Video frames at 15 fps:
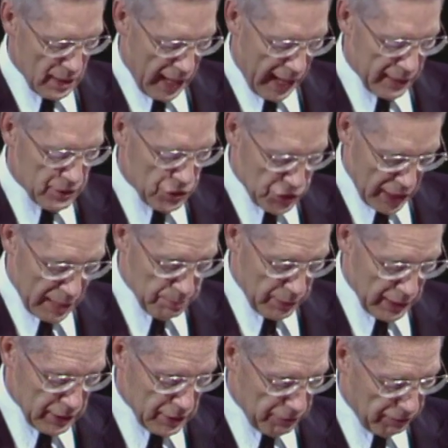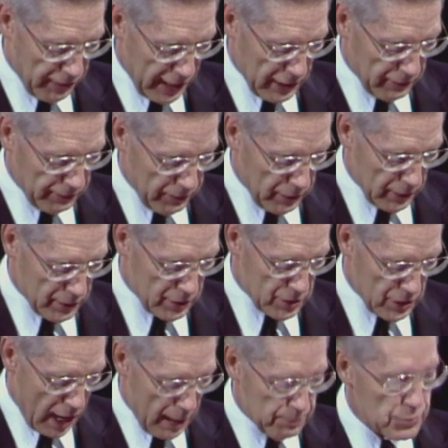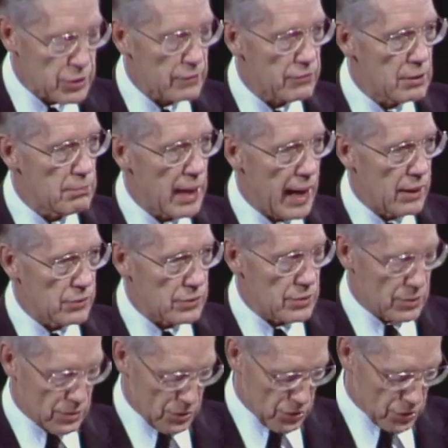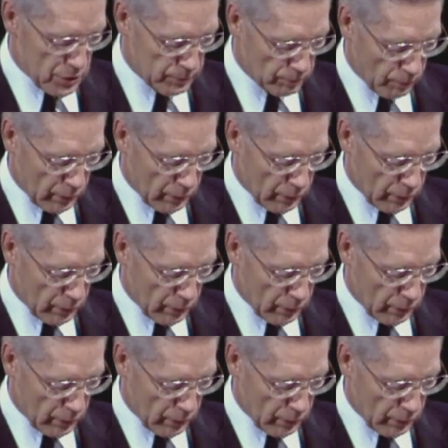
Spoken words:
and assembling the faithful in the tops of the mountains